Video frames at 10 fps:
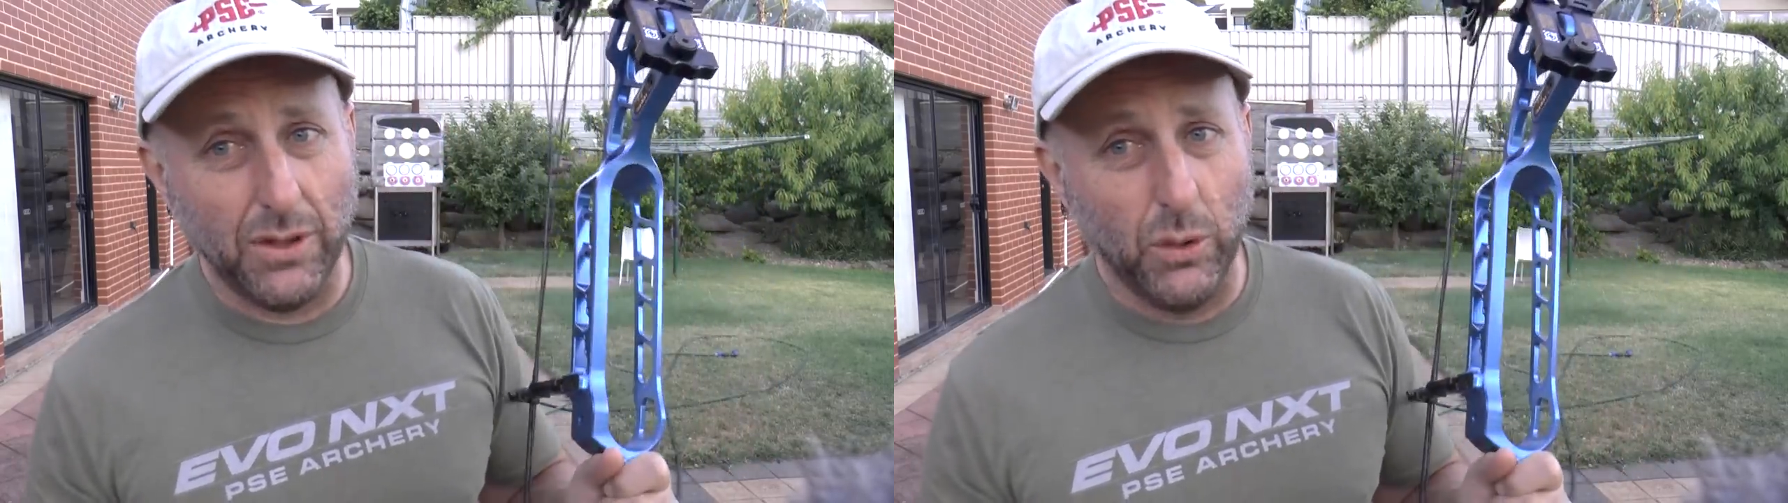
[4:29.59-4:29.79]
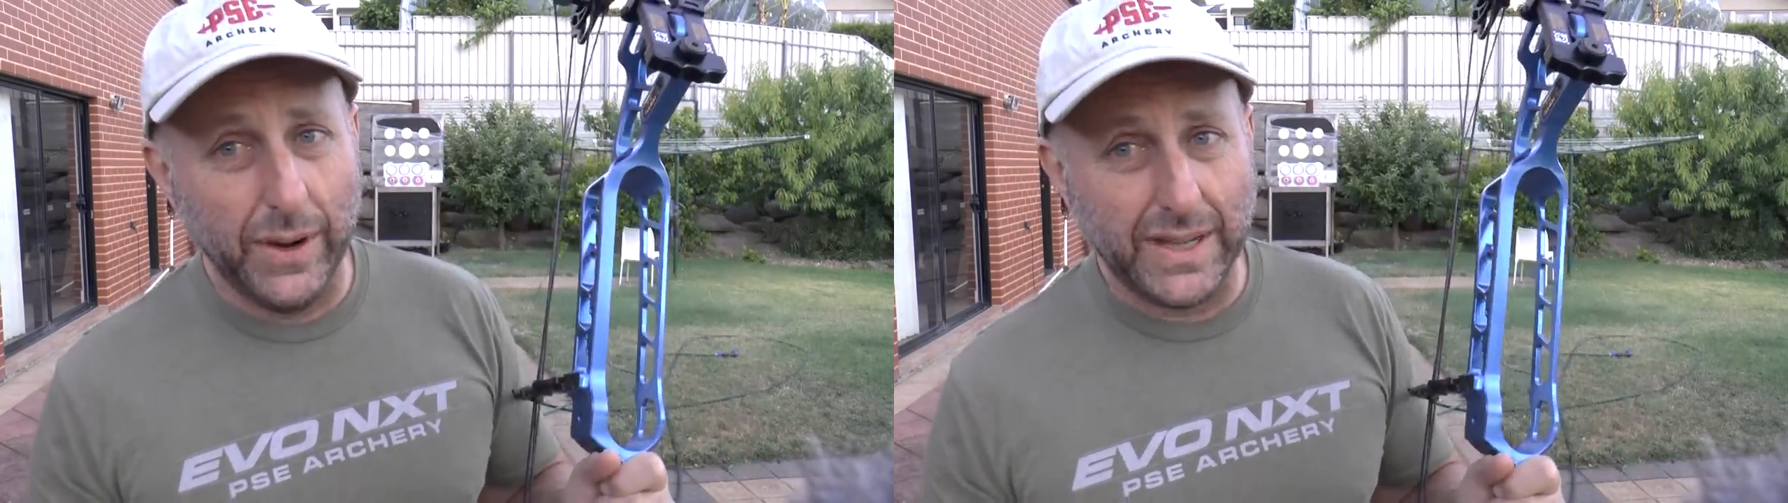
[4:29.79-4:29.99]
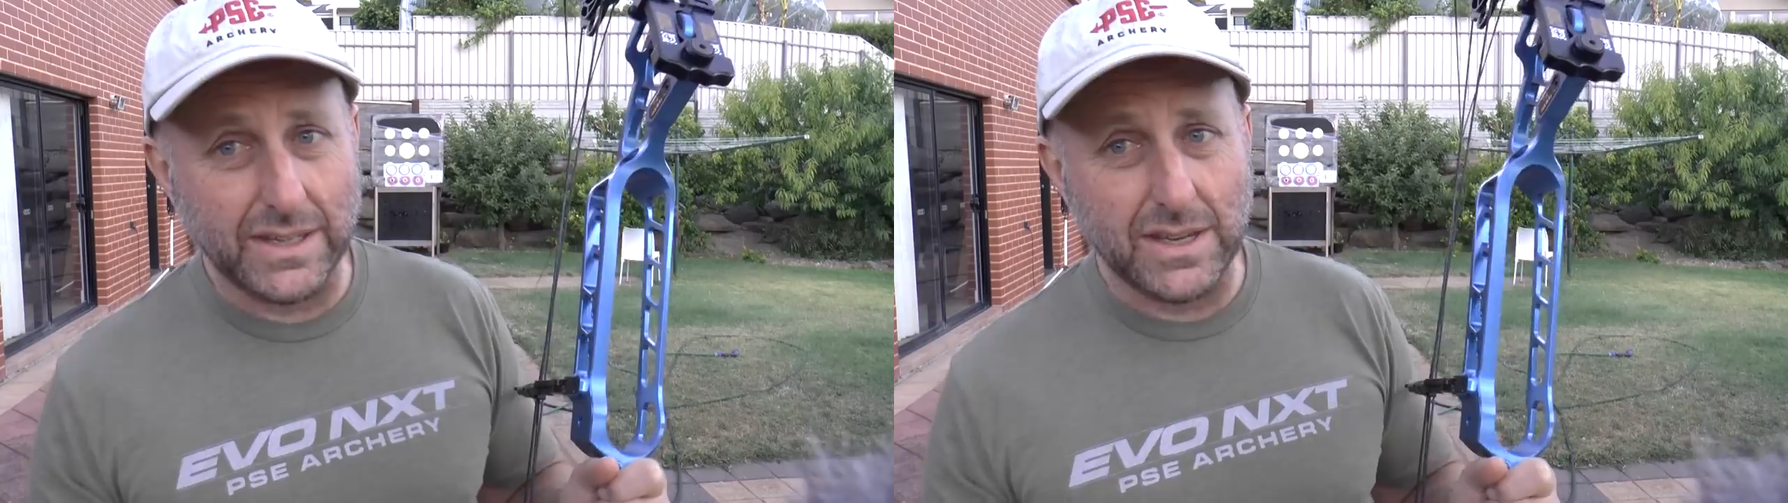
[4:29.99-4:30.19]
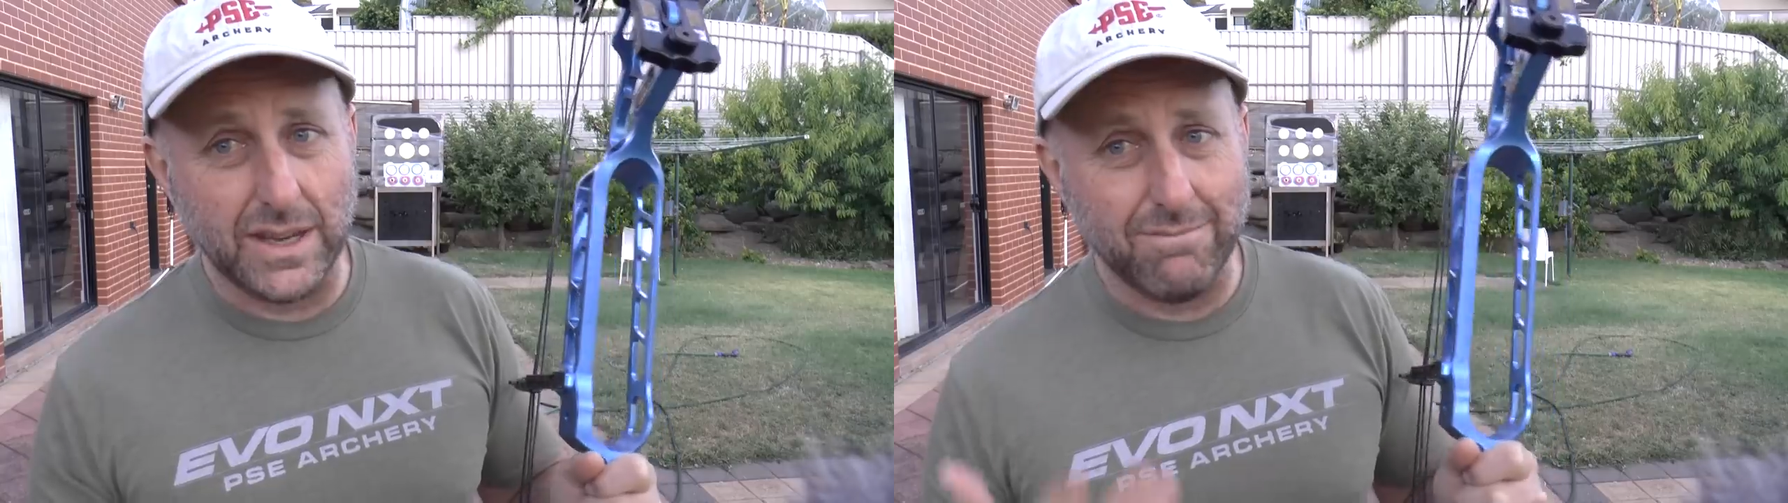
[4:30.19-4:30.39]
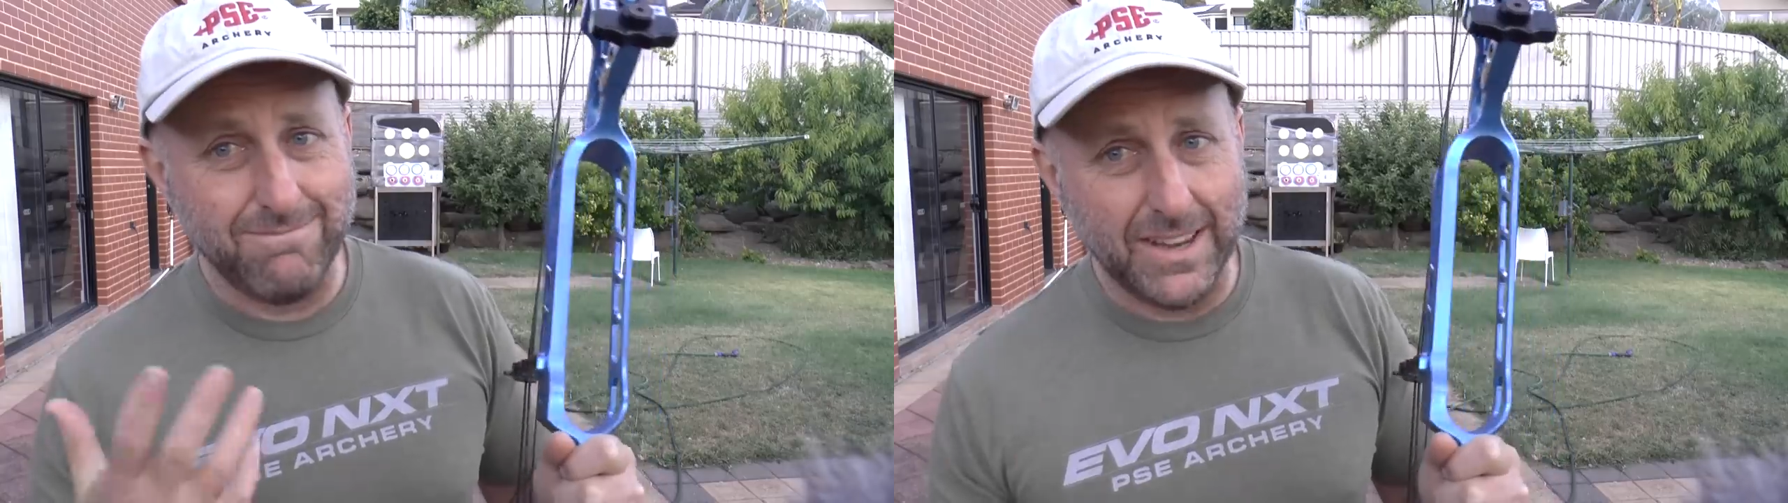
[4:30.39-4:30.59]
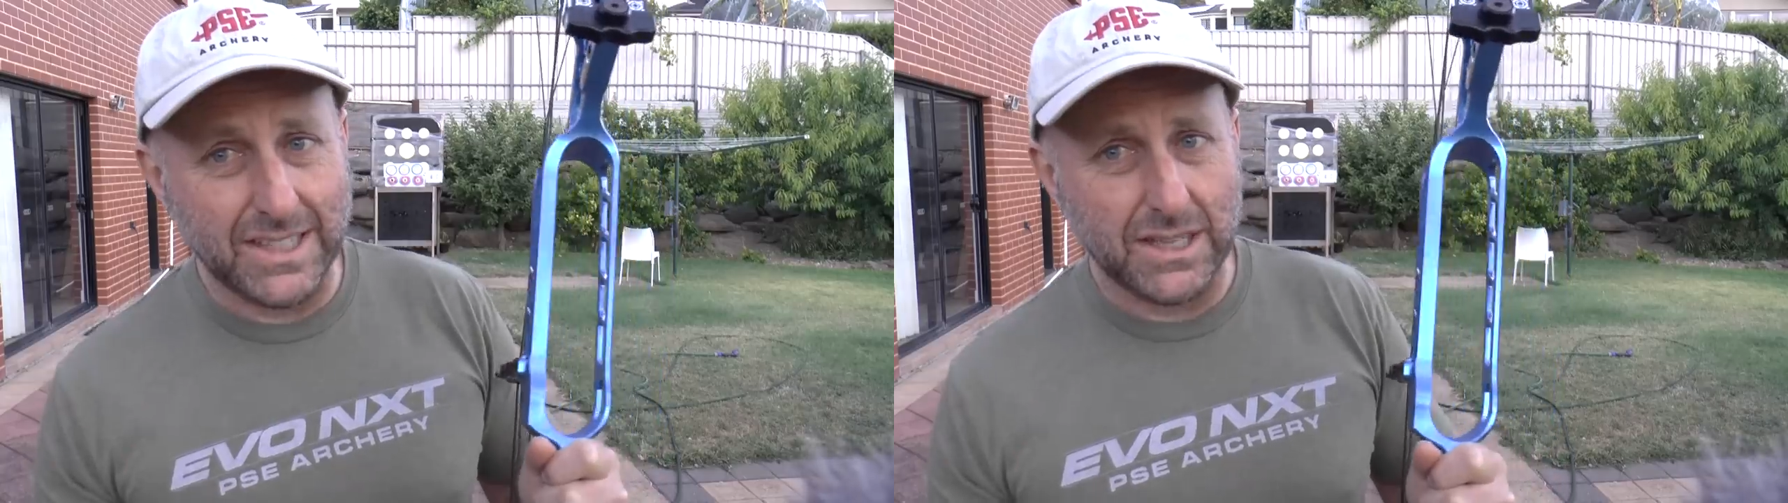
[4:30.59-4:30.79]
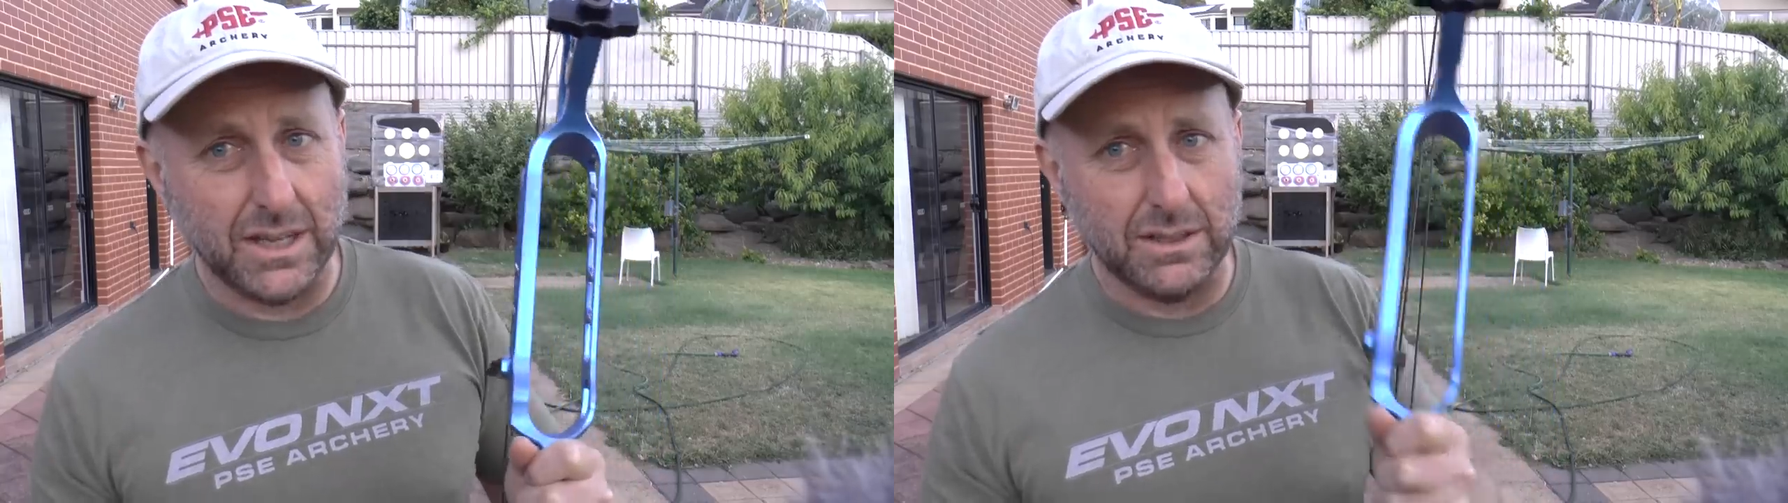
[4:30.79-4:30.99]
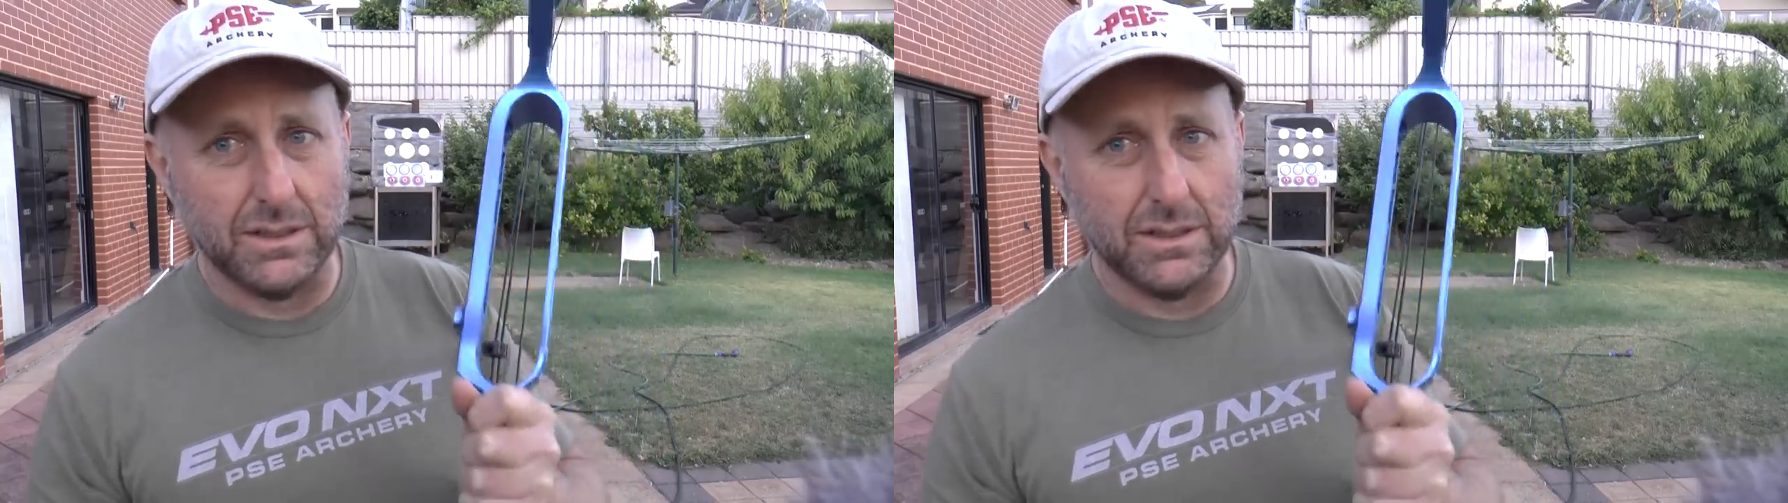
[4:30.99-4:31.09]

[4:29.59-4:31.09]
the Hoyt Invicta,